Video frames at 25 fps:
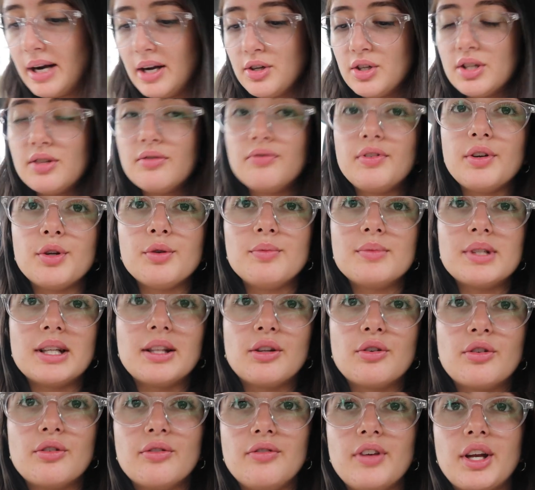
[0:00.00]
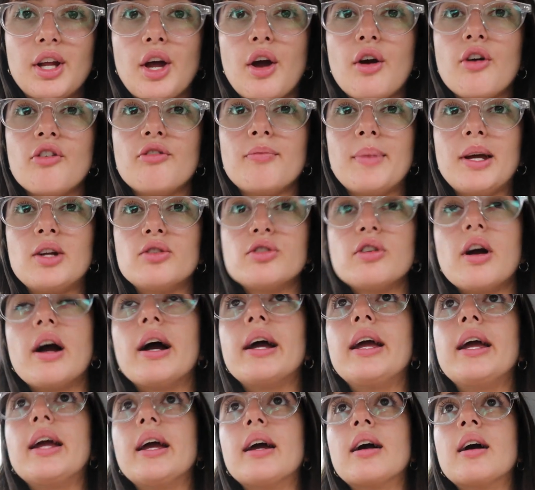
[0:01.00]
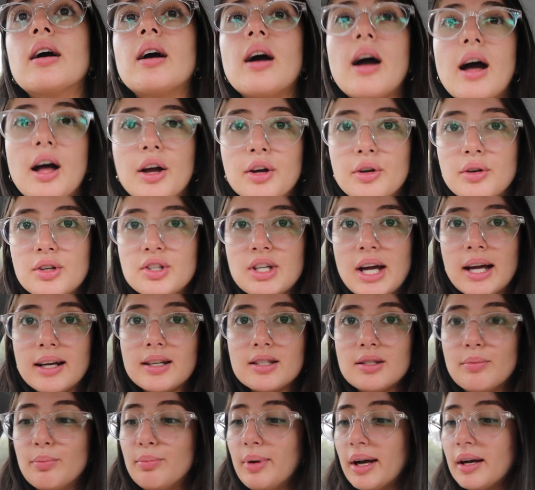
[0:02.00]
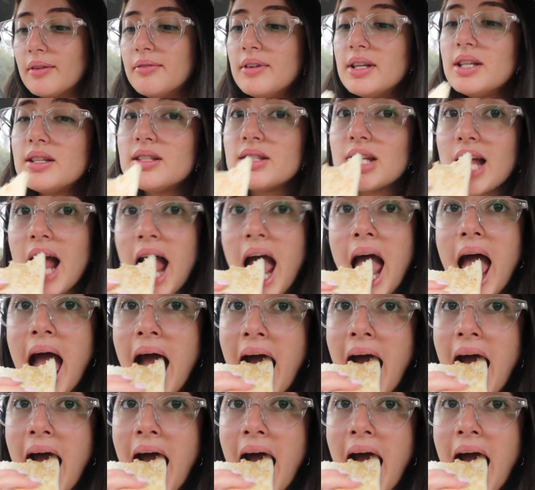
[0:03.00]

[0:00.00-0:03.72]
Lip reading: but I just filmed a little video of me trying Hungry Jack's breakfast.